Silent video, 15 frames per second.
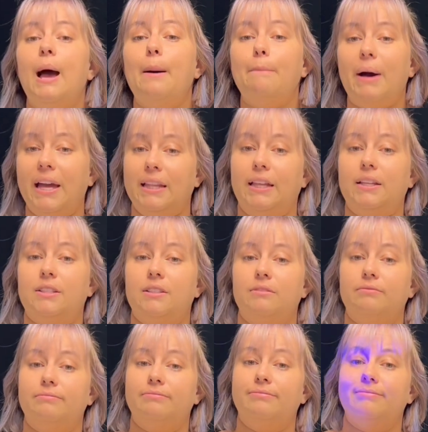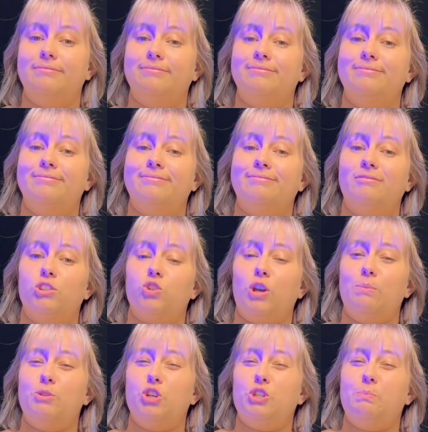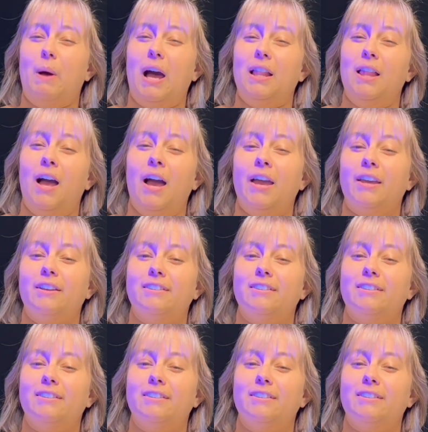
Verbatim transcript: Pilate. Scripture spotlight.